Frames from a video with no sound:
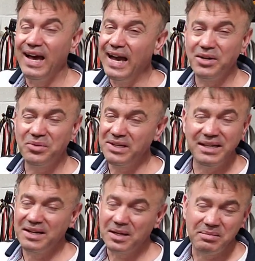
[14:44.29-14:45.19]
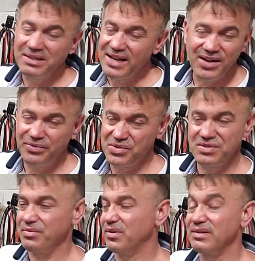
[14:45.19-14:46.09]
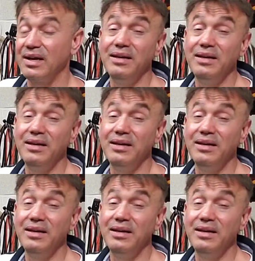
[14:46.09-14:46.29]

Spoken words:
I don't really recommend high efficiency furnace.